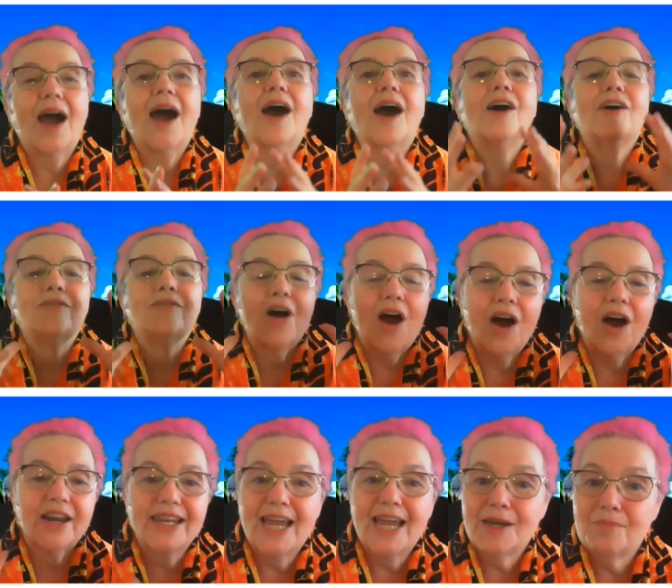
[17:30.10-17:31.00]
of
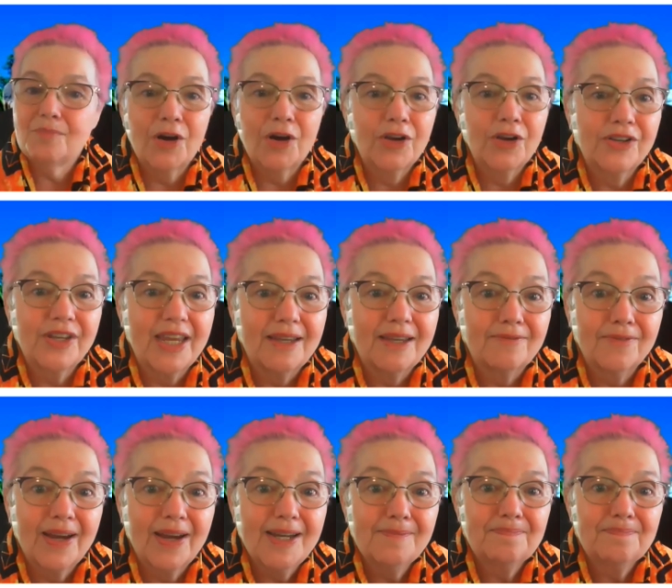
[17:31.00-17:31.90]
online marketing,
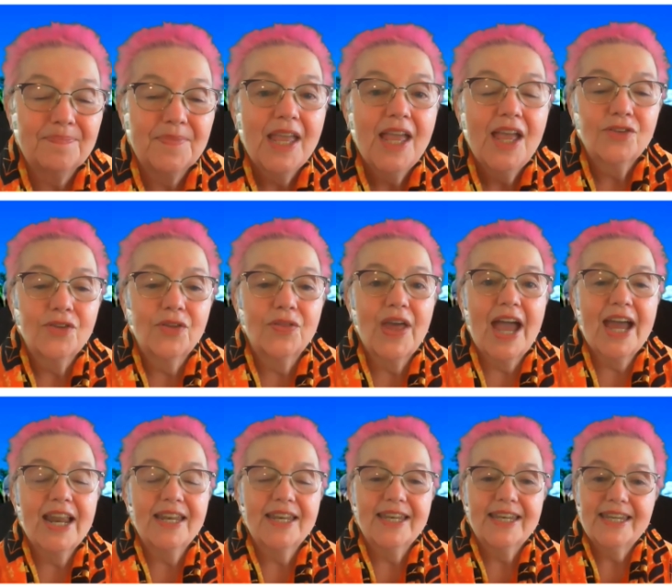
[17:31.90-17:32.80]
right? So
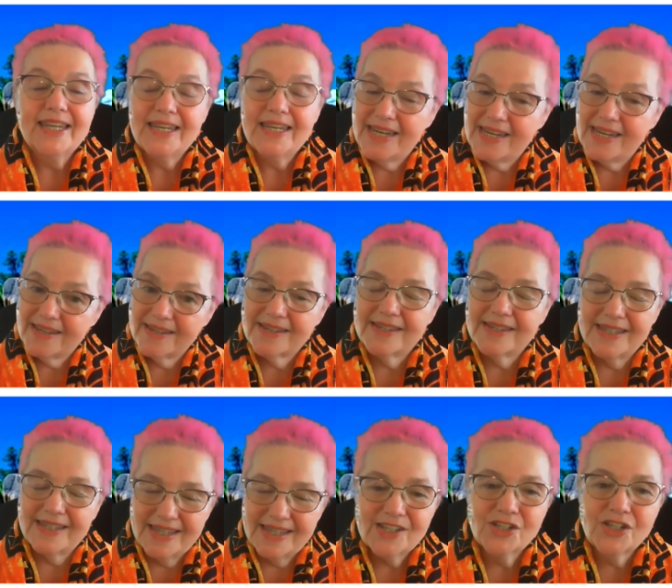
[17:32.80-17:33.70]
that in its
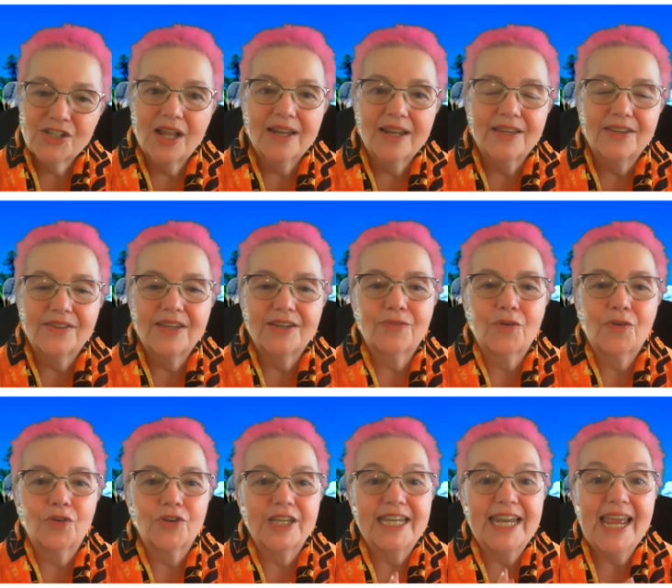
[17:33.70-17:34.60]
nutshell is it
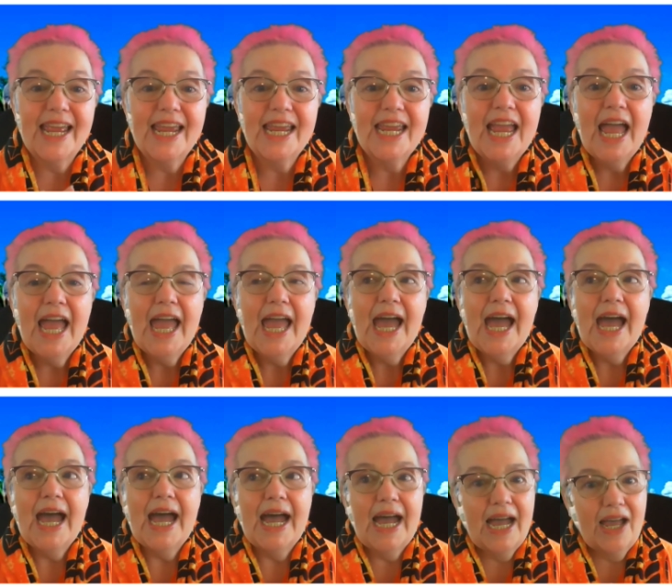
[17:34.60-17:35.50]
for today.
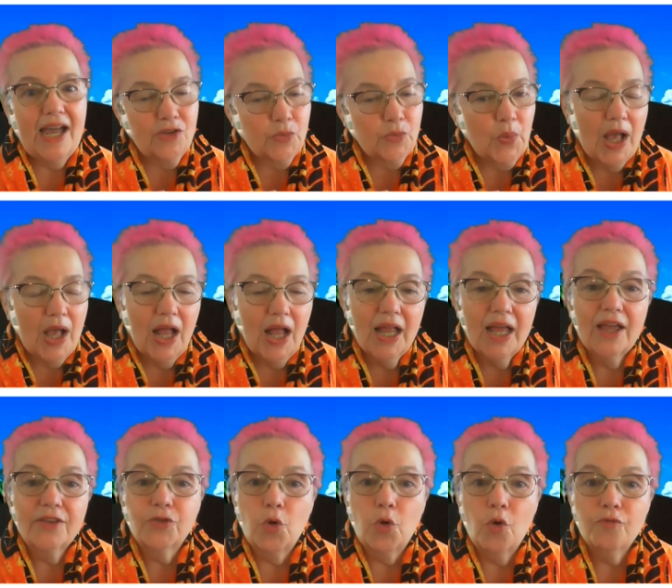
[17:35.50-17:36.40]
As well,
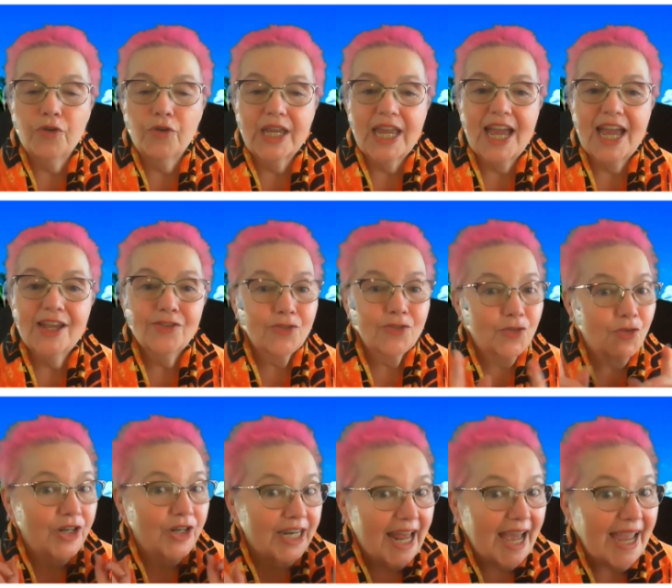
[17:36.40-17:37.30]
don't forget to
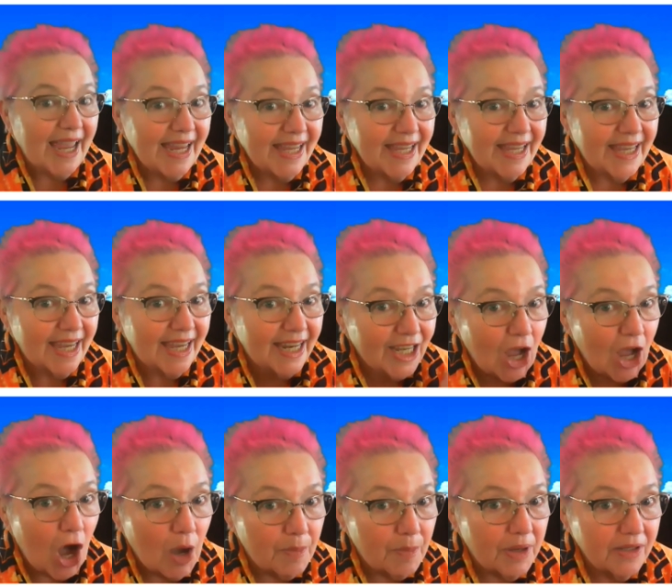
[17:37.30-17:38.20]
like and
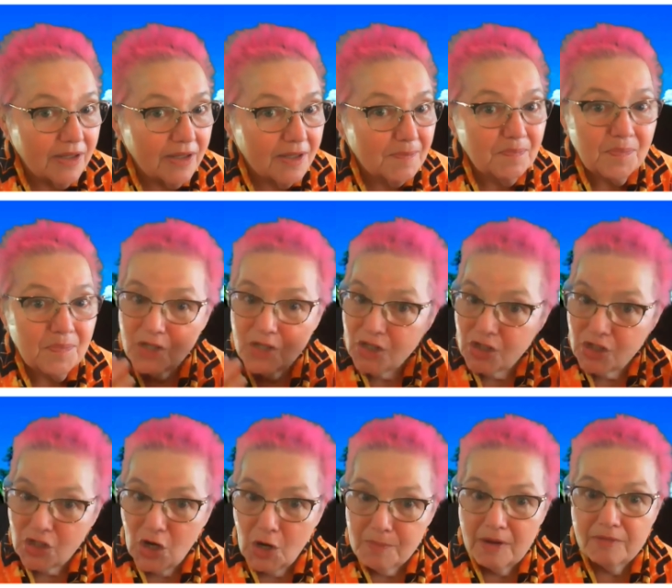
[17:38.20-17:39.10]
comment,
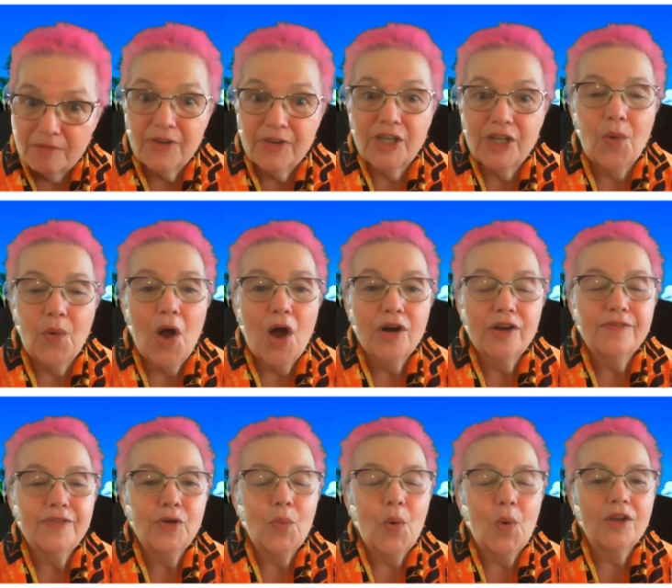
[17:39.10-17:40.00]
share my video out
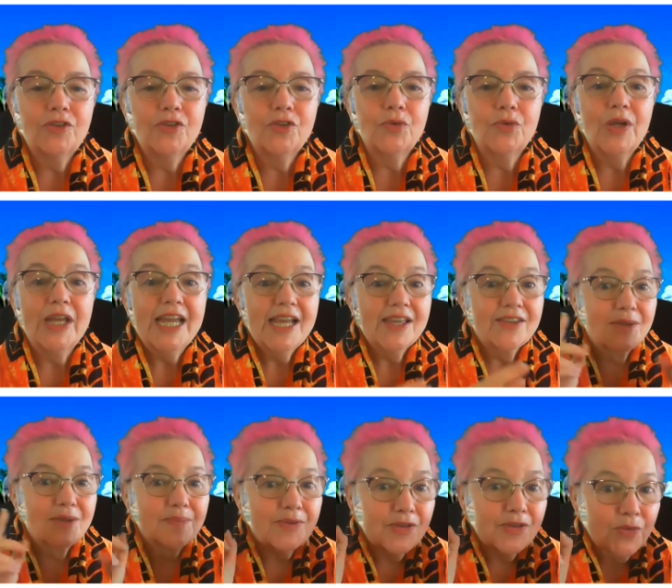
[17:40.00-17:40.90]
if you want to,
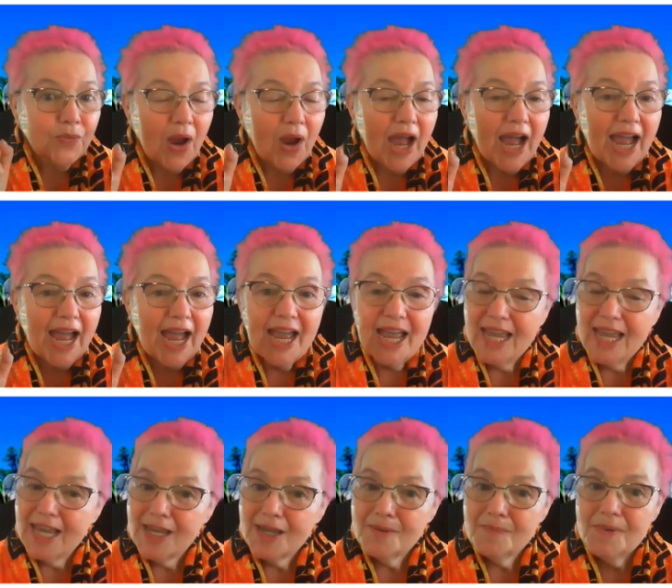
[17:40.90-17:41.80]

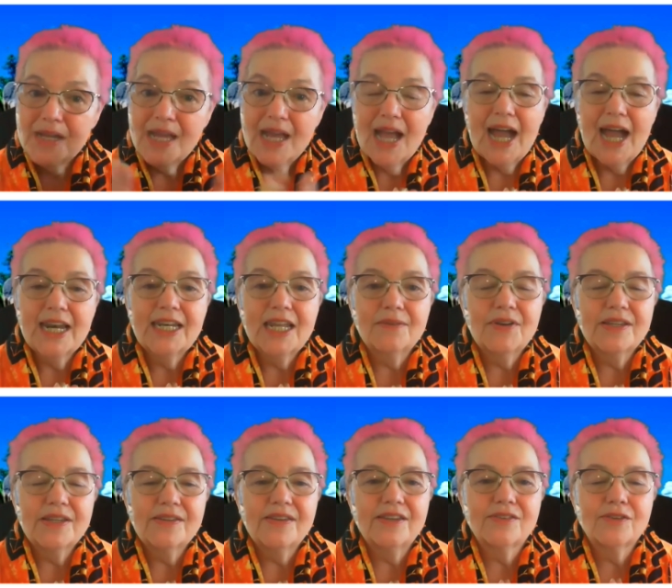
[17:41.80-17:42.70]
subscribe. I'd love to
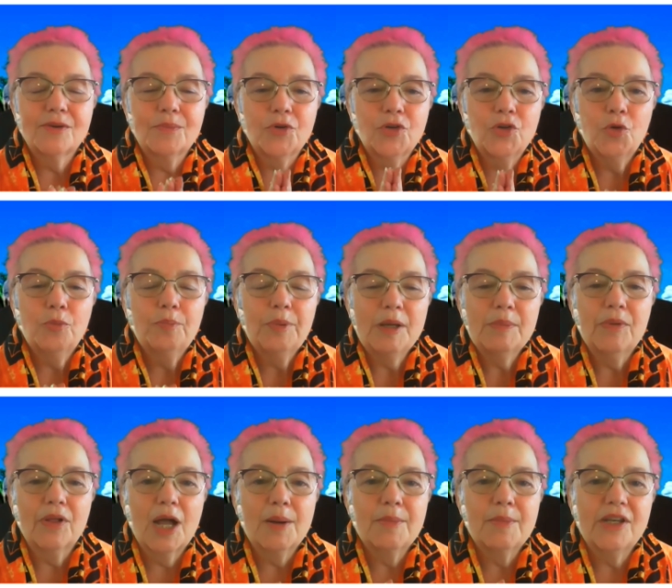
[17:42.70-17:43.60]
see some new
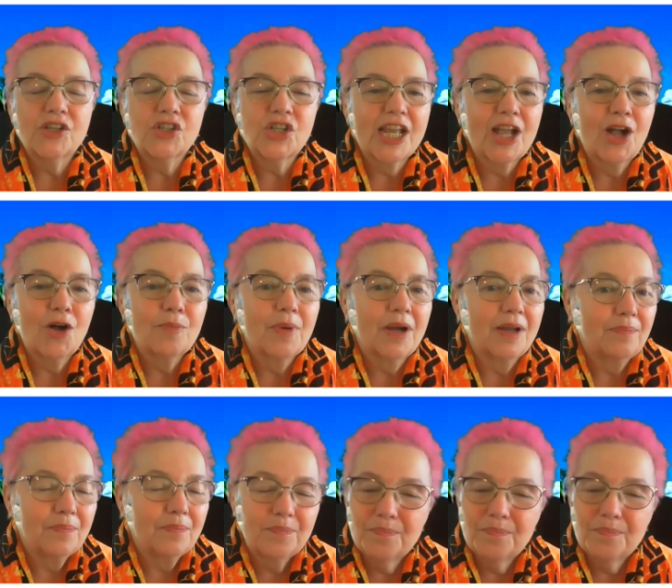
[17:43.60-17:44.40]
people coming to check out my